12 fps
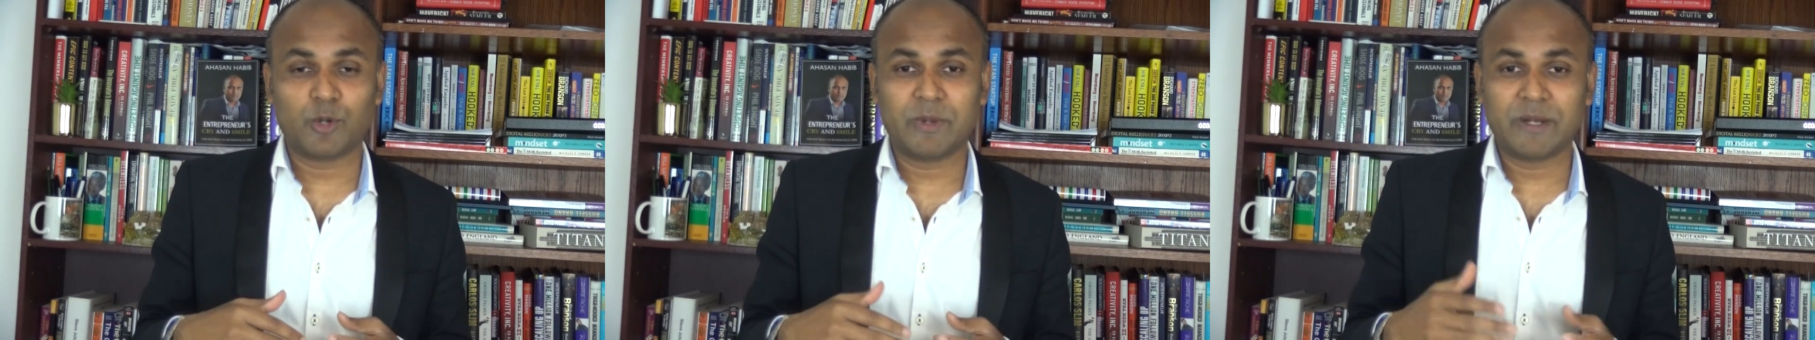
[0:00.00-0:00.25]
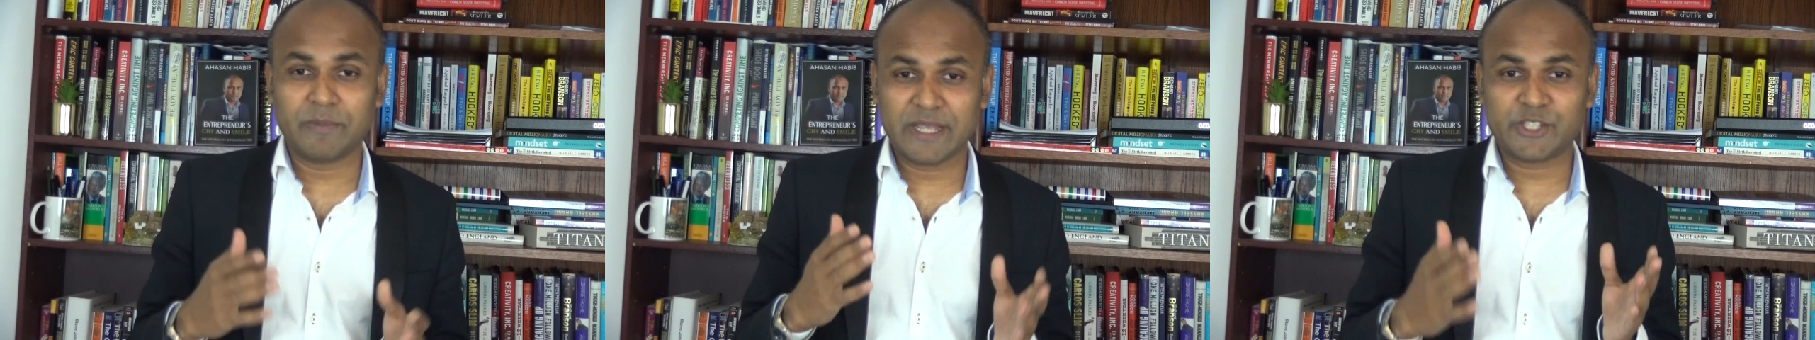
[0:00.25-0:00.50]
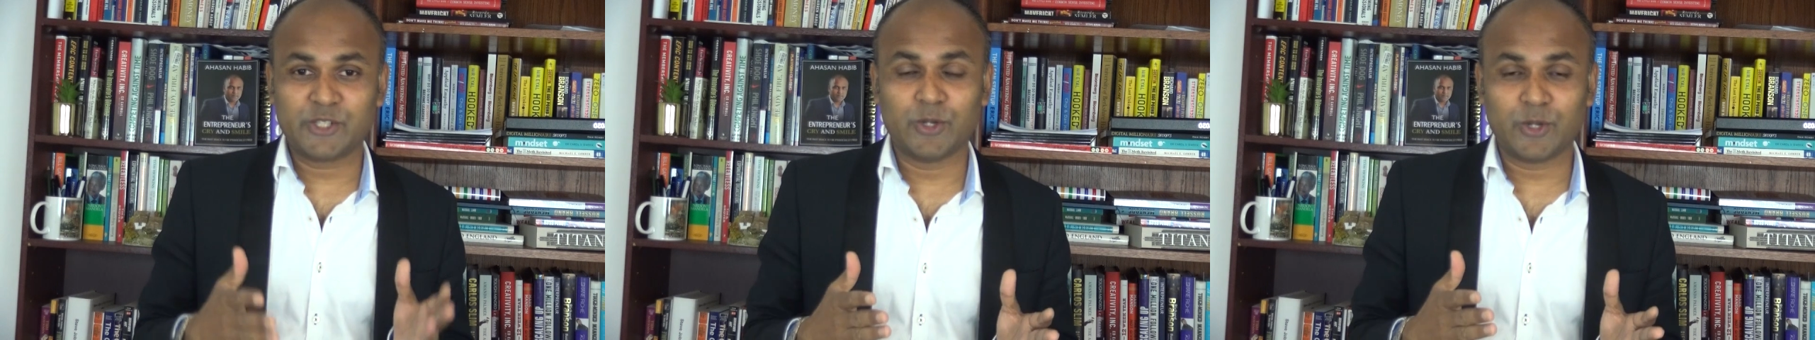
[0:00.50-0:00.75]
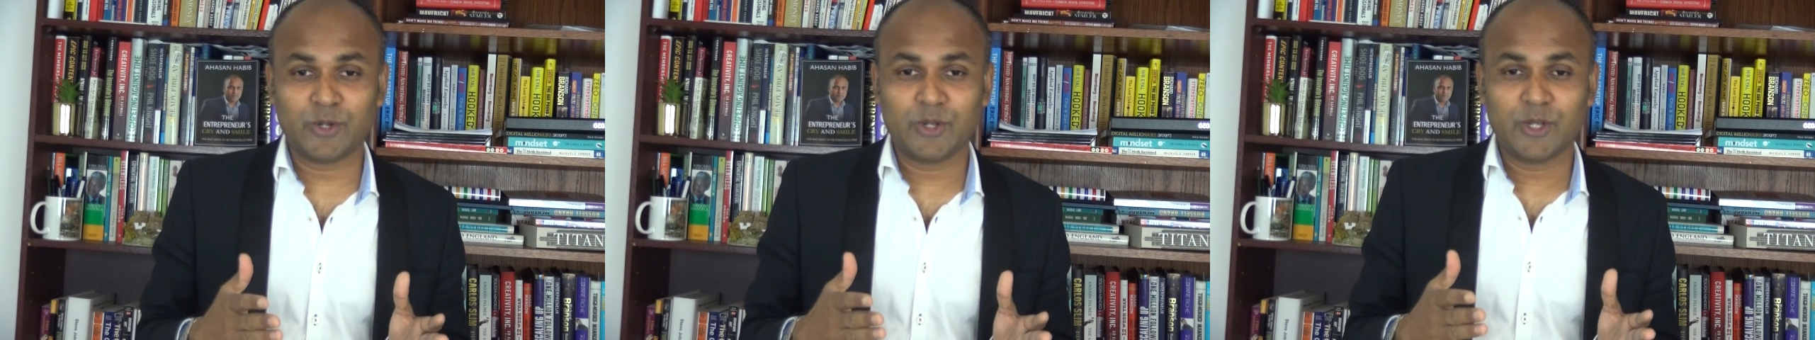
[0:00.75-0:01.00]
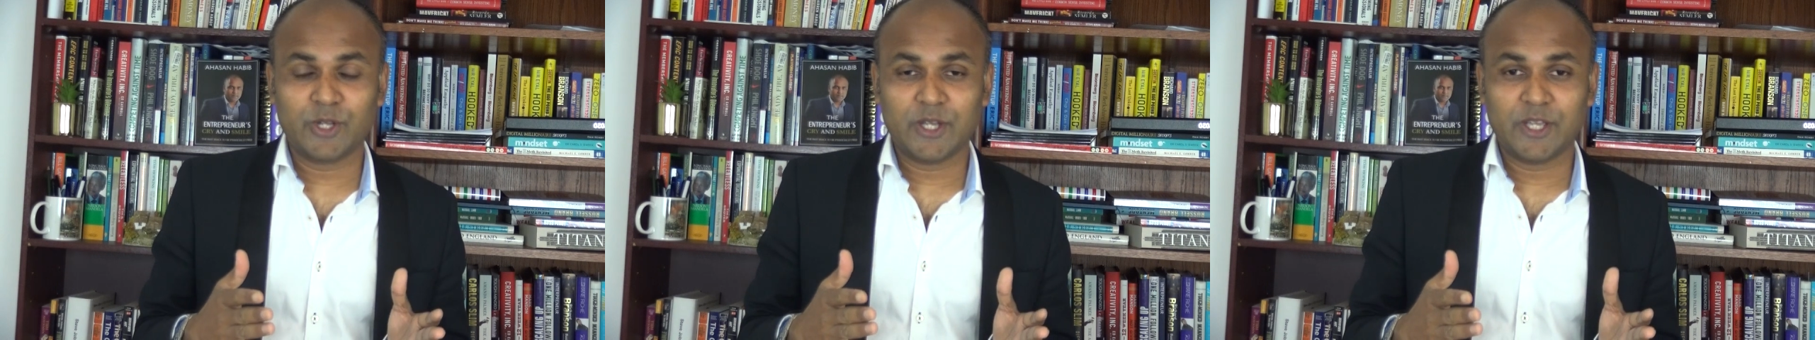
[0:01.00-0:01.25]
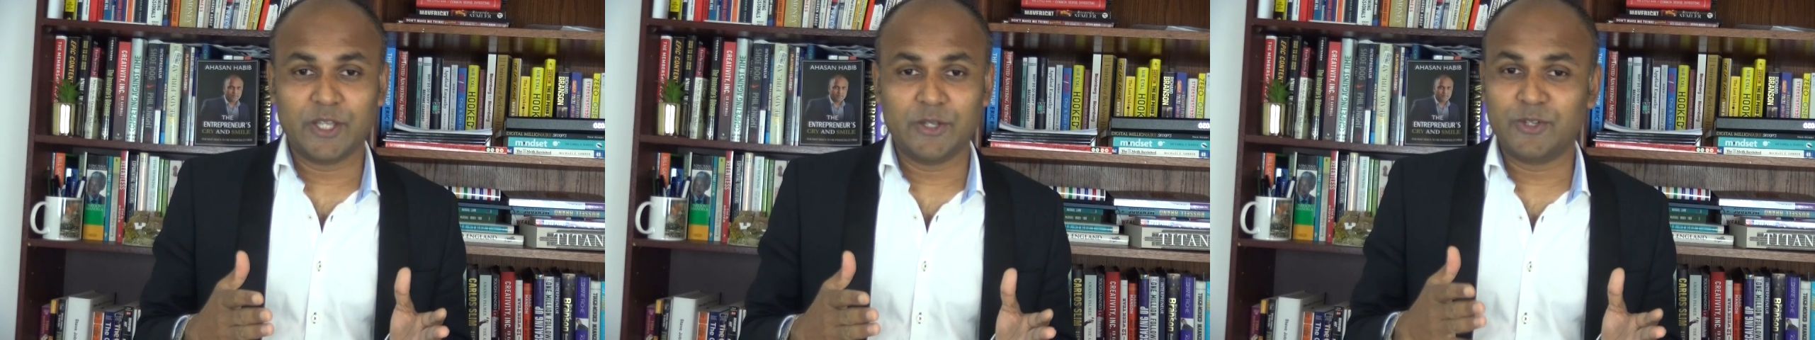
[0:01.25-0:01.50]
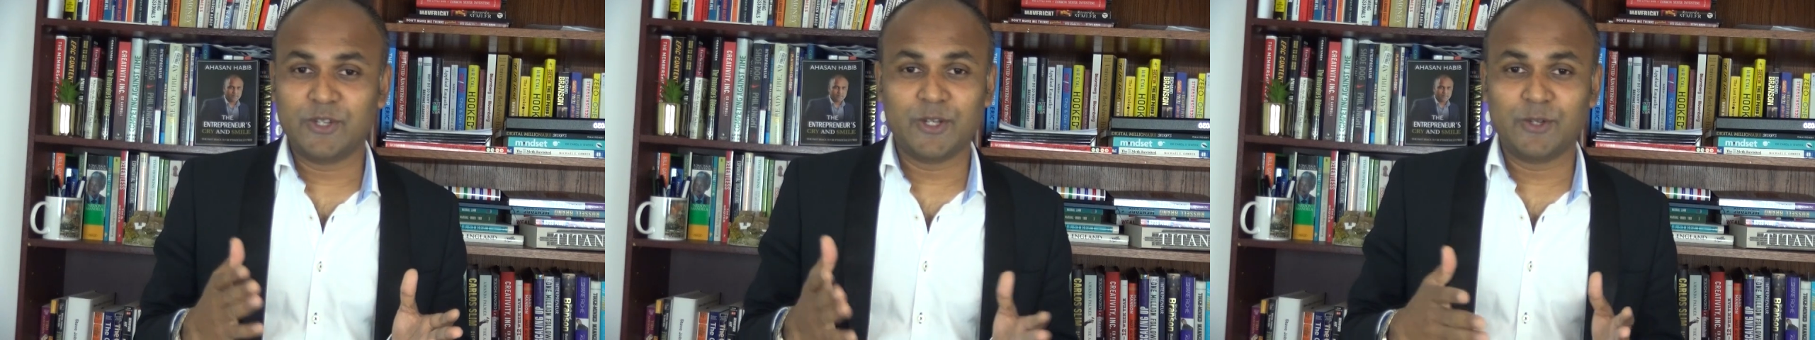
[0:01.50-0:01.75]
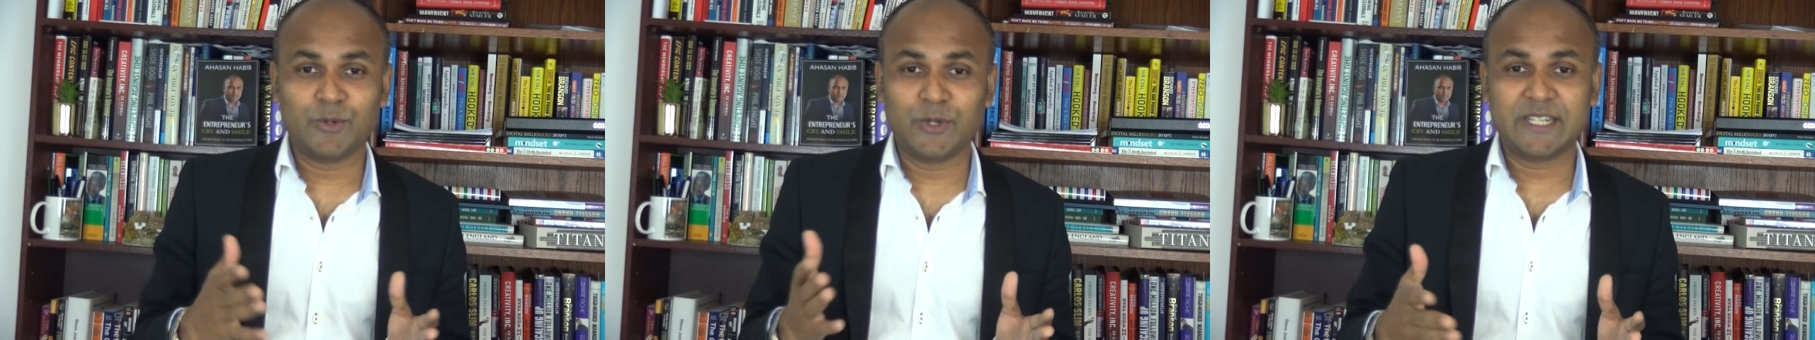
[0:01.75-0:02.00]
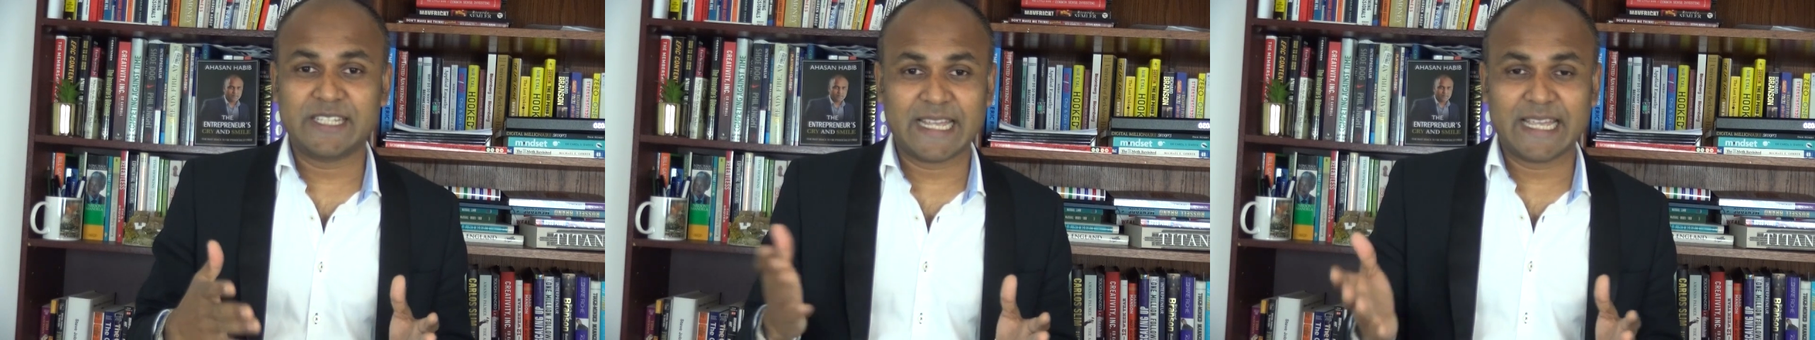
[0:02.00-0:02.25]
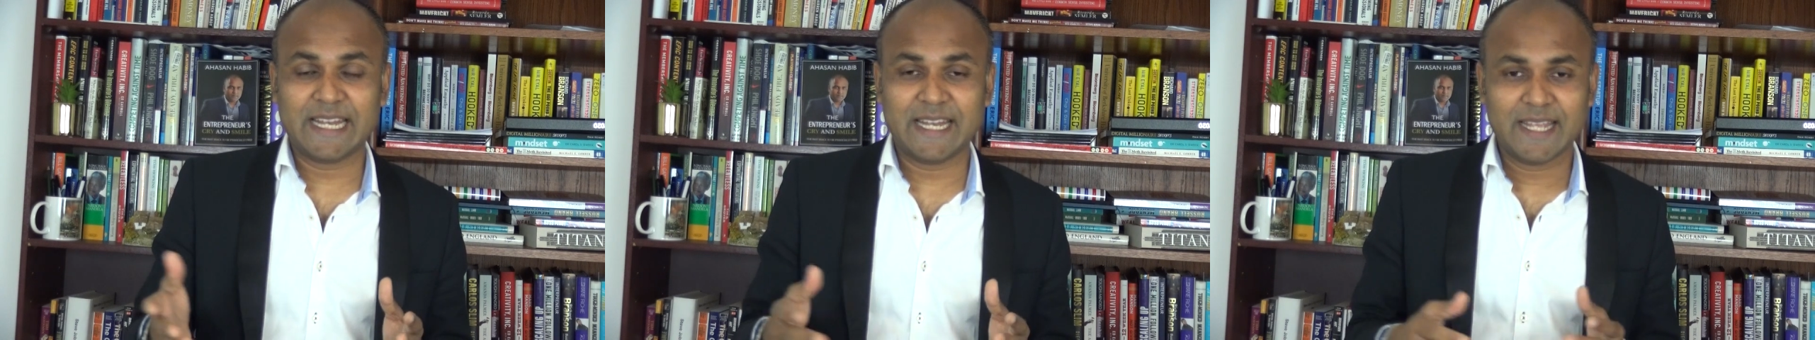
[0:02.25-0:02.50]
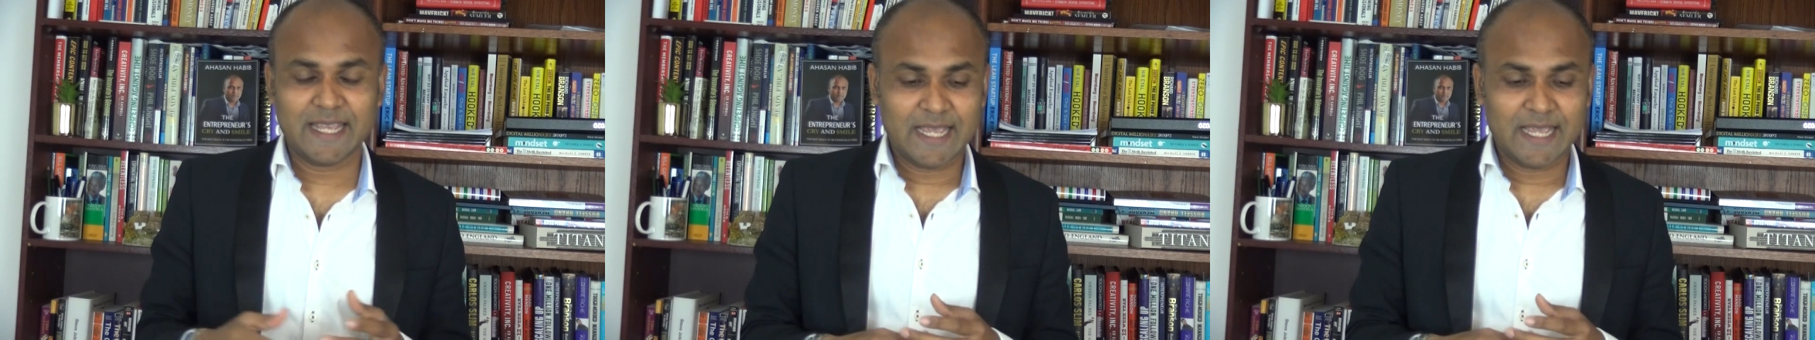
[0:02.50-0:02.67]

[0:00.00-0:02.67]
but make sure you didn't do it again.